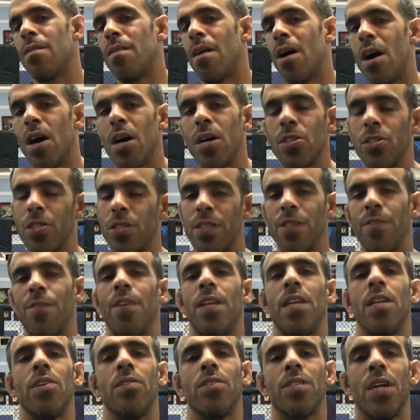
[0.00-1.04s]
Hundreds of
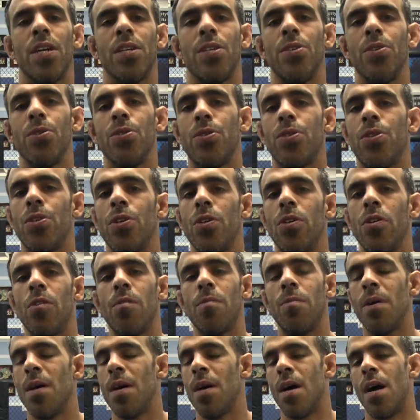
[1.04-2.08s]
videos on
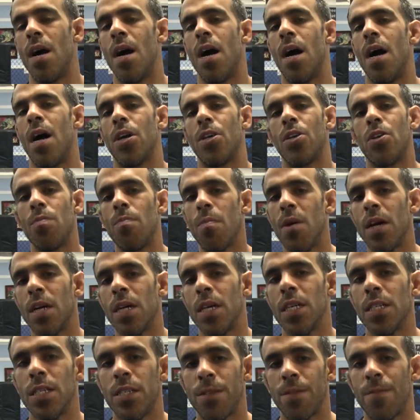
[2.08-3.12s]
YouTube,
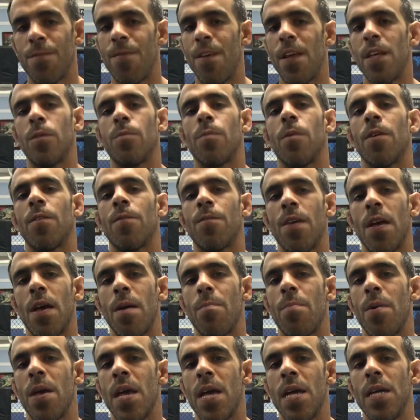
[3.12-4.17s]
humongous Facebook fan
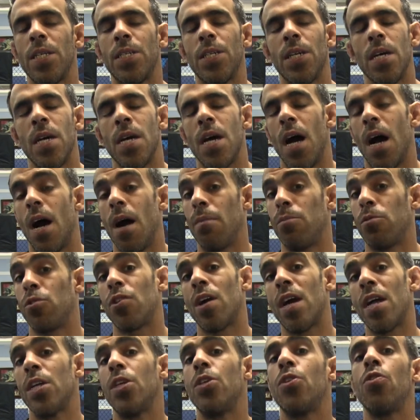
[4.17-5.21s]
page. I'm
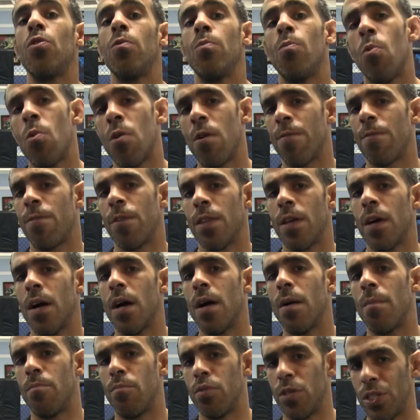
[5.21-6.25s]
trying to do more for
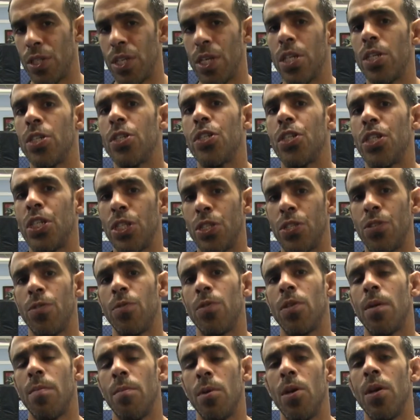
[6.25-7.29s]
the Brazilian Jiu-Jitsu
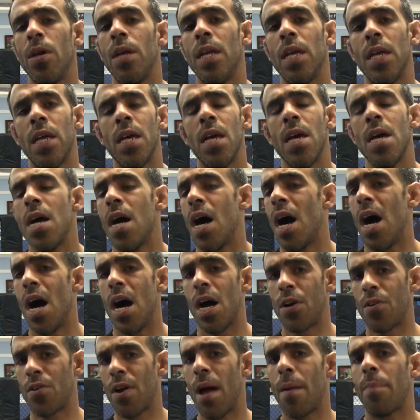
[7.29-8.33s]
community,
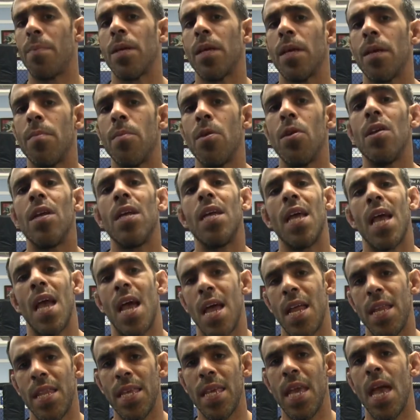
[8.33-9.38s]
grappling community,
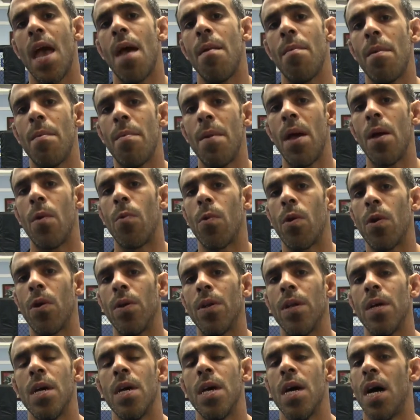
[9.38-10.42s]
and the MMA
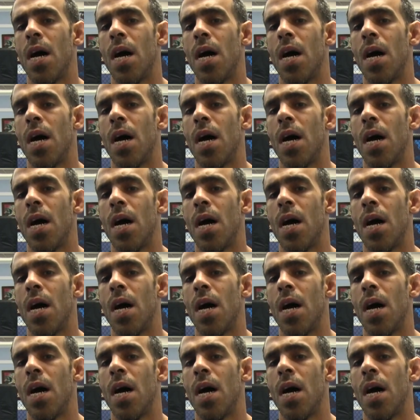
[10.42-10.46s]
world.